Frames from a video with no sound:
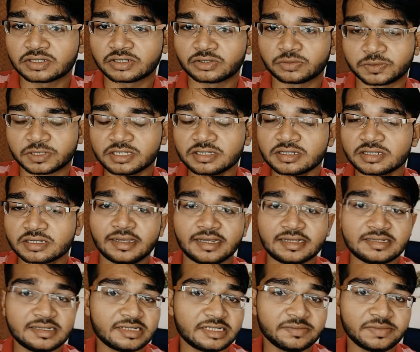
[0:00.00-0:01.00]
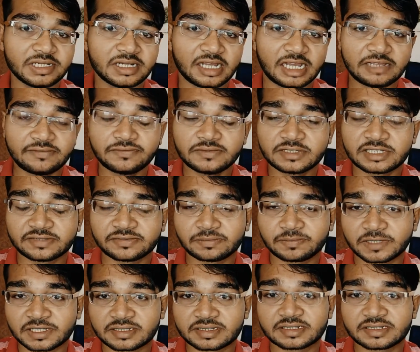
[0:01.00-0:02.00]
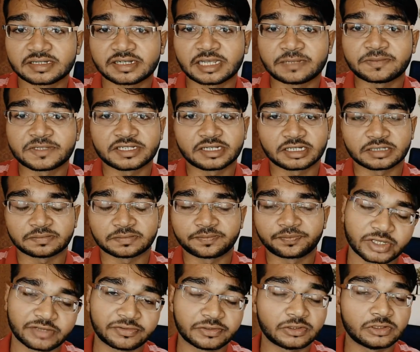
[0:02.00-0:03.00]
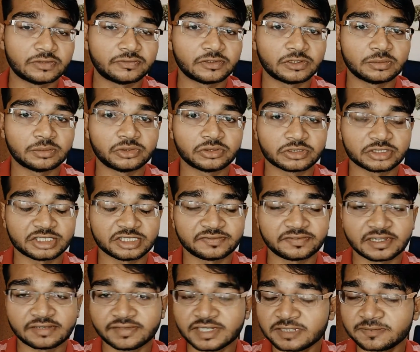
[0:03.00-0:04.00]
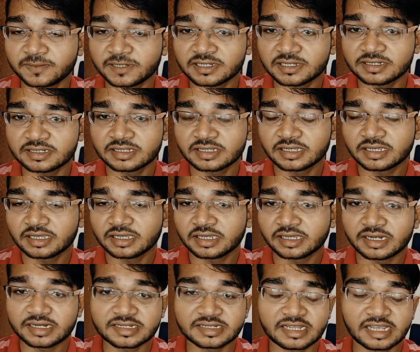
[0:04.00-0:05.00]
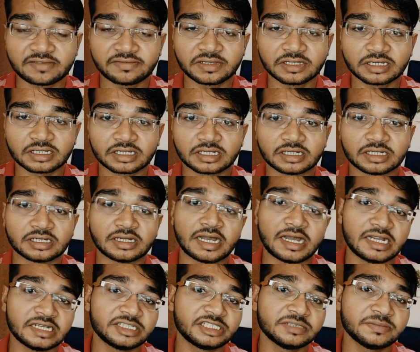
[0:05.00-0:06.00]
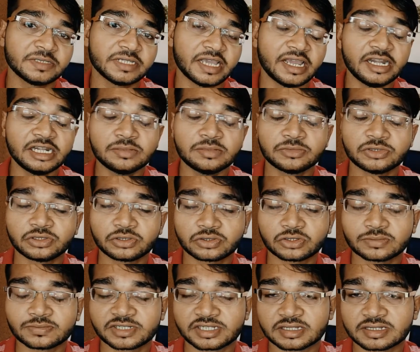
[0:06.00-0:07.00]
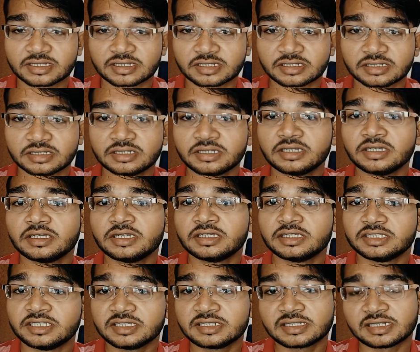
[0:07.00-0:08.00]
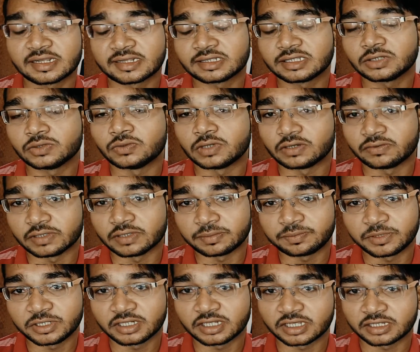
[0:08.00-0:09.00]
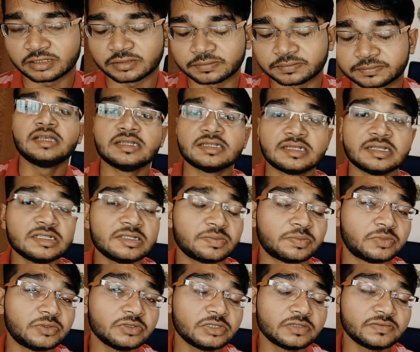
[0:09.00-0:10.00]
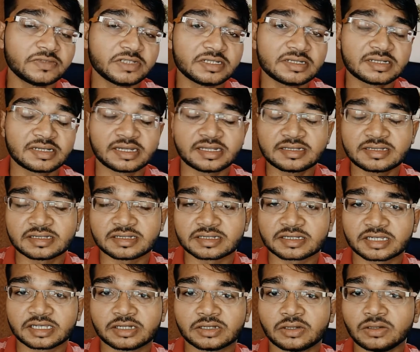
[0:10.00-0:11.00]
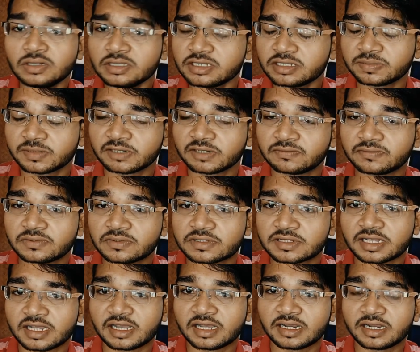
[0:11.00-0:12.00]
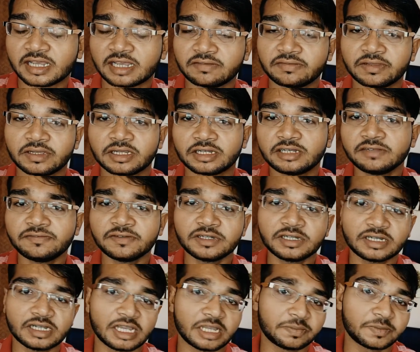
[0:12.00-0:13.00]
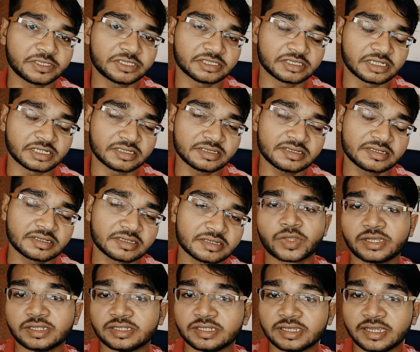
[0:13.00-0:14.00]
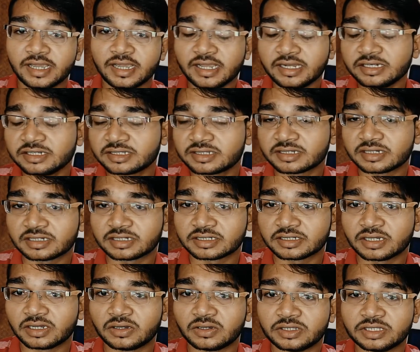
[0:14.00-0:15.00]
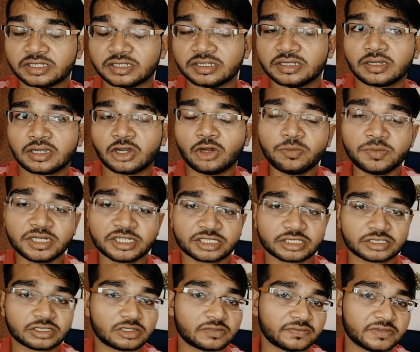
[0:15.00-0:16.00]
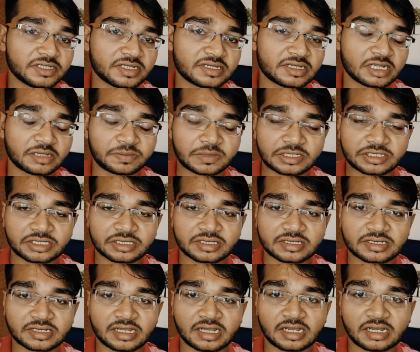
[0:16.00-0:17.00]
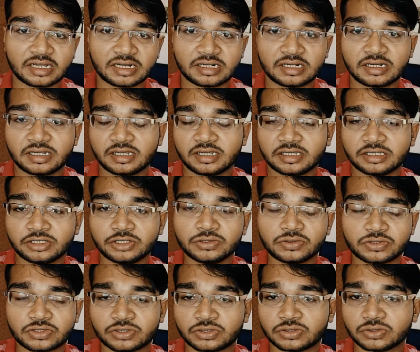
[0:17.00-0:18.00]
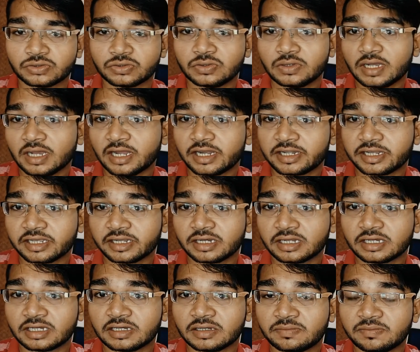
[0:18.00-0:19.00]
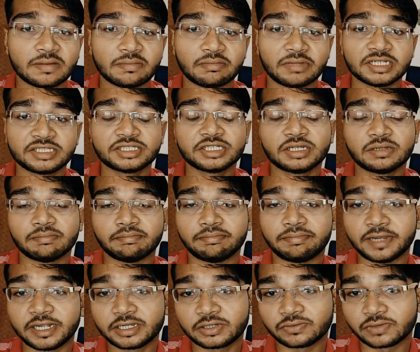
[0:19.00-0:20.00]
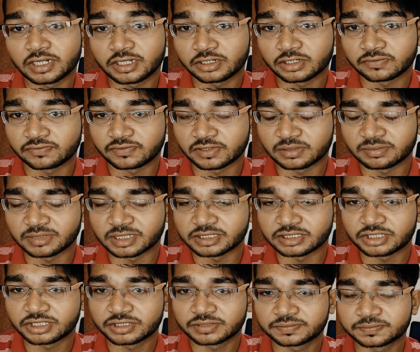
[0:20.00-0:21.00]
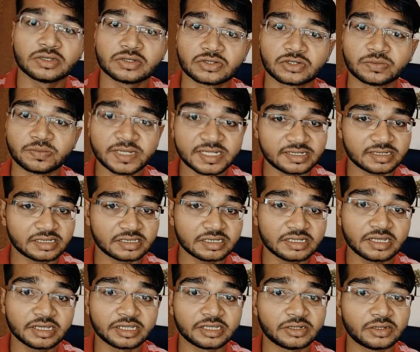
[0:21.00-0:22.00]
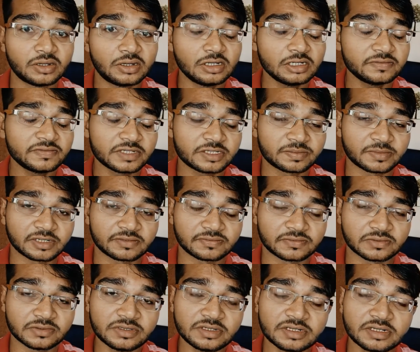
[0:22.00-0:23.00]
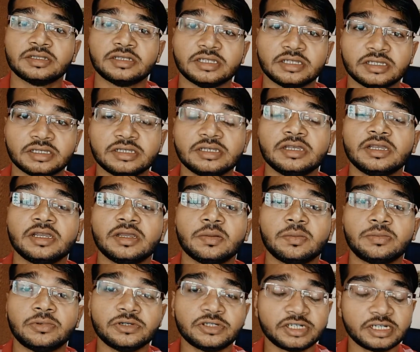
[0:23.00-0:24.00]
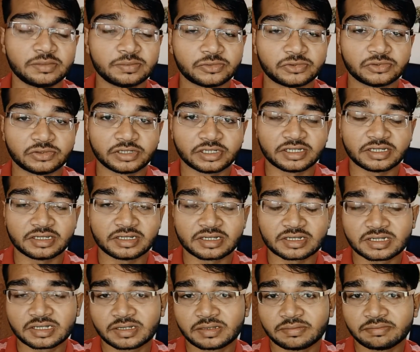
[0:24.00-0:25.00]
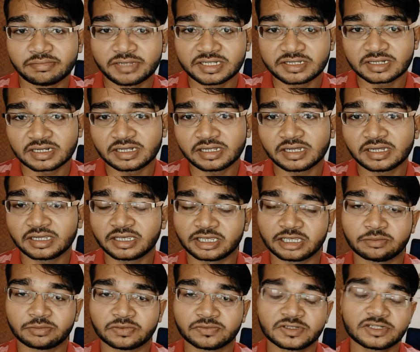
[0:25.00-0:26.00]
rupees, has a similar iPhone 7 Plus type setup. If you go for Moto G5s Plus, it is having a RGB and a monochrome sensor just like the Huawei P9. Since both of these lenses in all the smartphones are having different aperture lengths, the end result or the combination of these apertures are used to attain a much better quality of image. So basically, in all of the smartphones, the portrait mode is basically a game of the